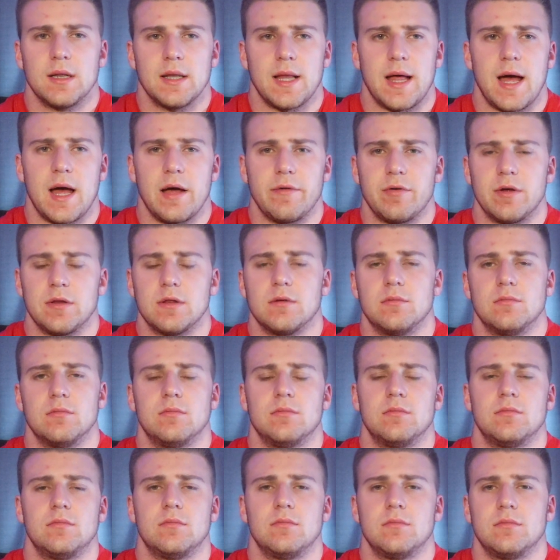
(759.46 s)
Laugh at them.
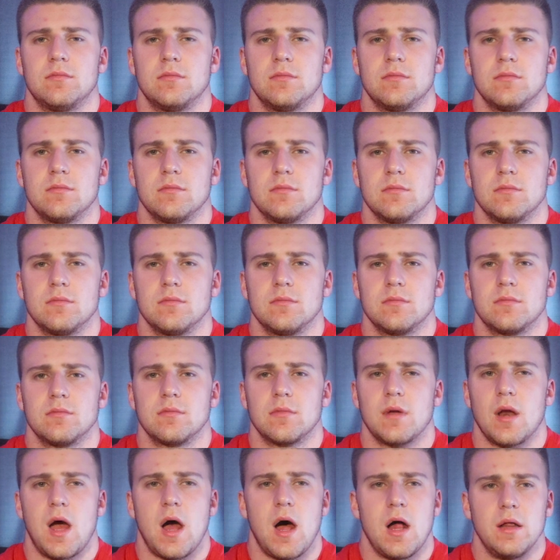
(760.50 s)

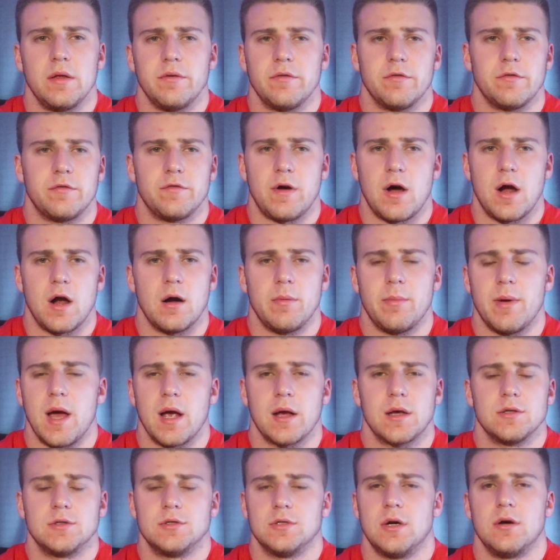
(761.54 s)
I'll even fire
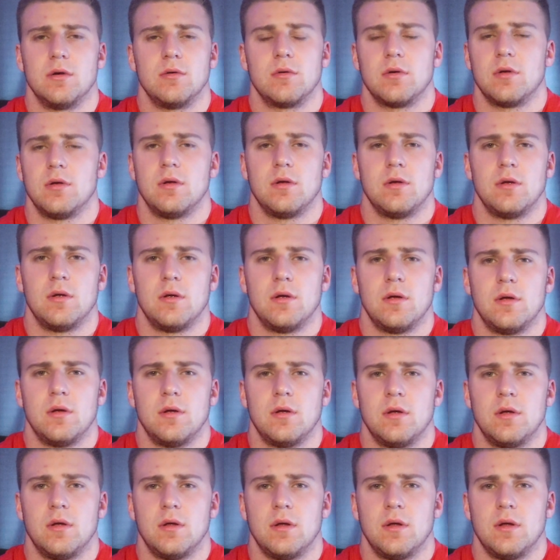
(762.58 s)
back a joke.
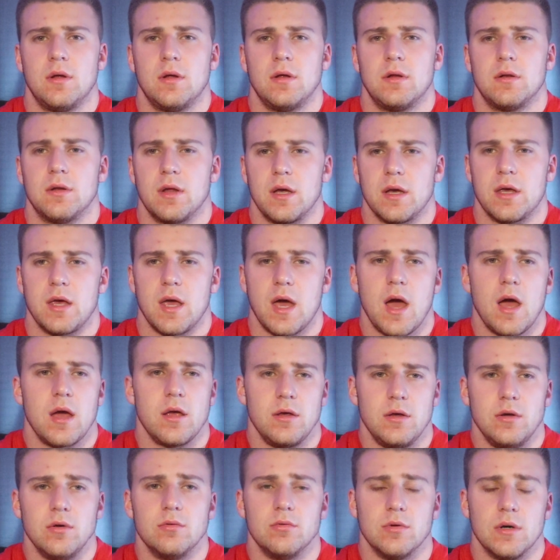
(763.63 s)
Like, yeah,
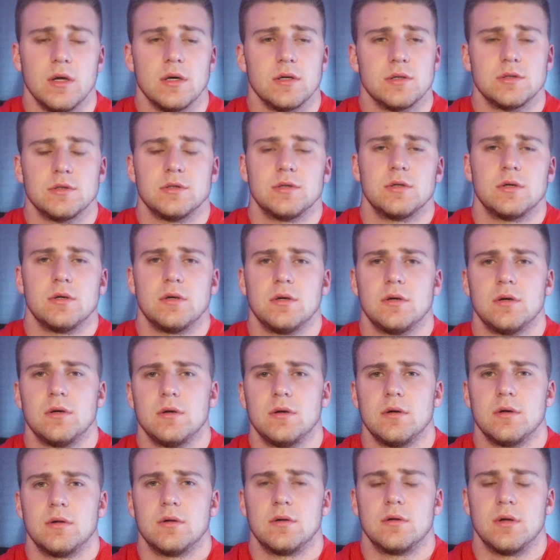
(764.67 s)
you wish.
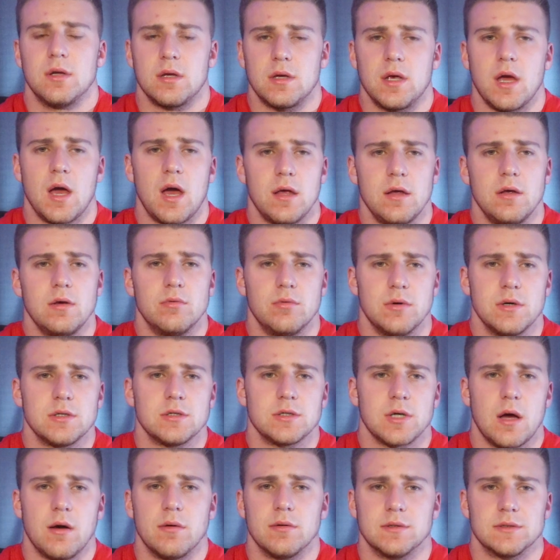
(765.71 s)
Like, yeah, you
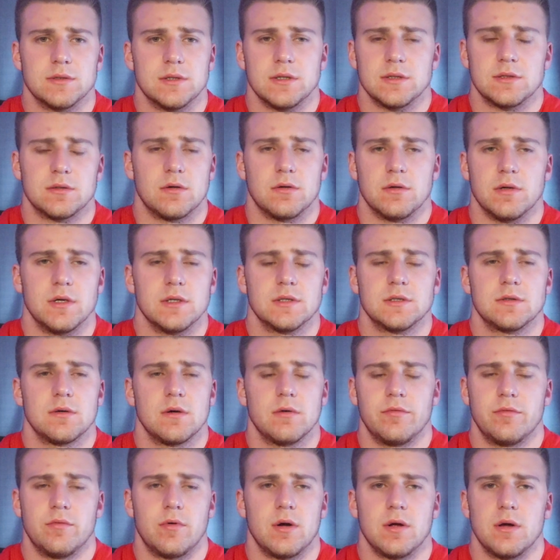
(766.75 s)
wish I was this or this
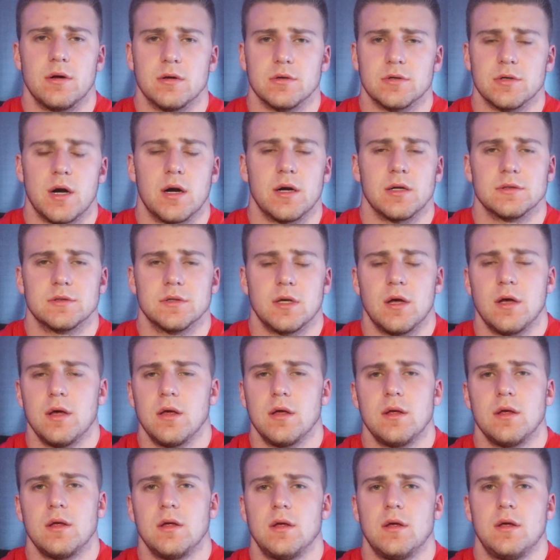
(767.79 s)
of what you're trying to say.
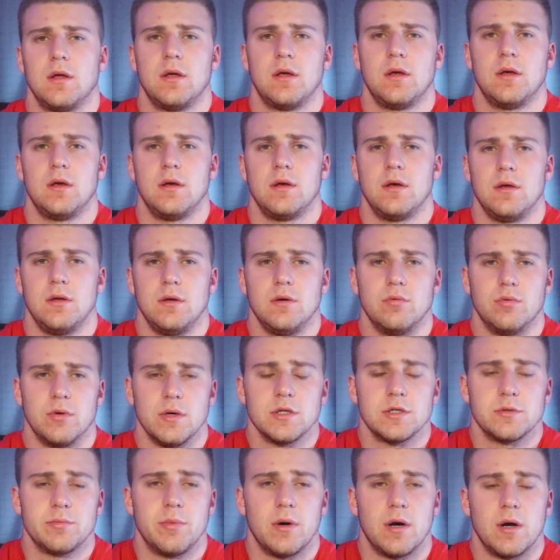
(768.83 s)
You
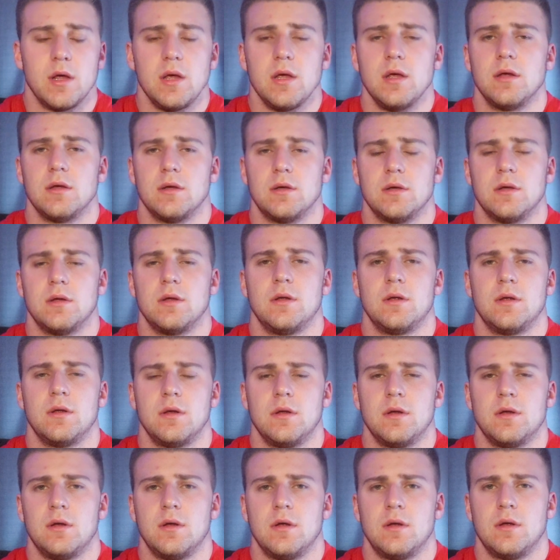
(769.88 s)
wish, buddy.
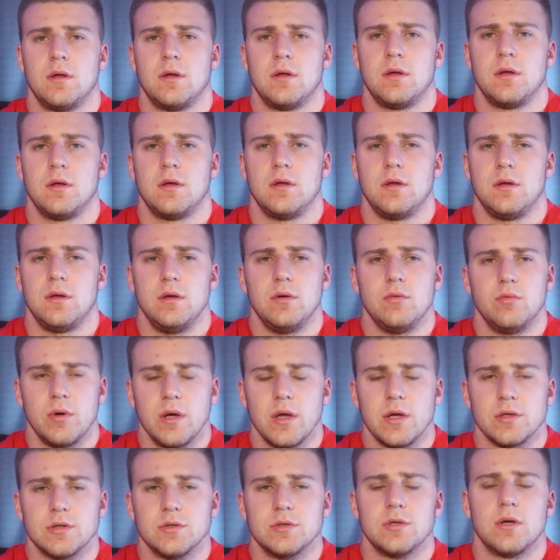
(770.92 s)
You
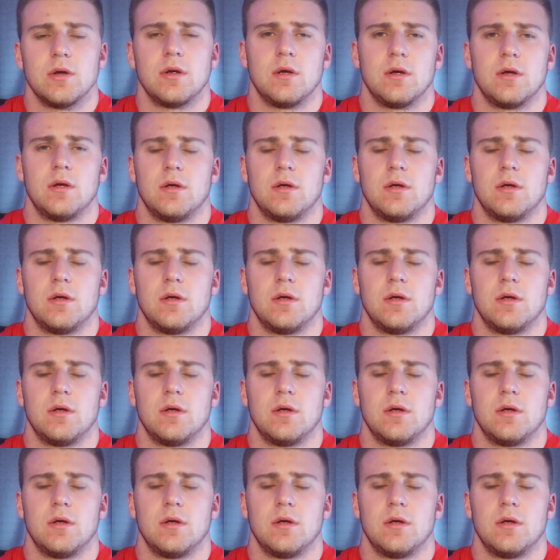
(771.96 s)
wish.